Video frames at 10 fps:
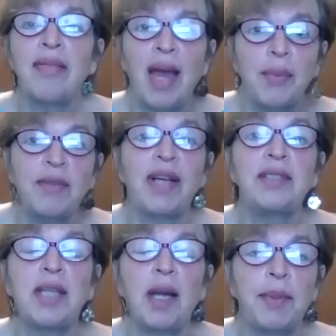they would have
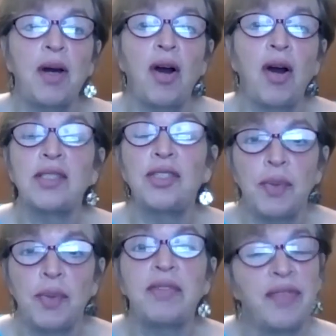ended up in hearts and
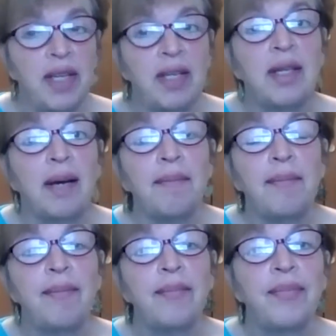you would have defeated them.
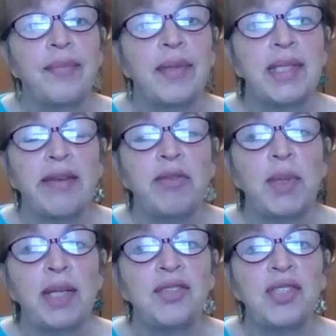Does
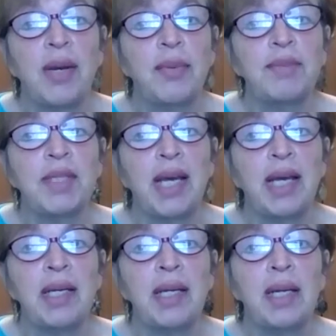everyone understand what I'm
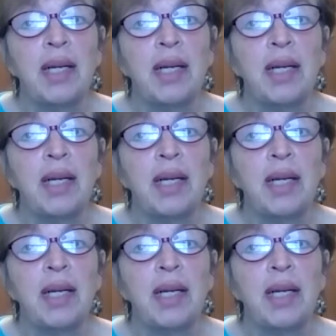saying?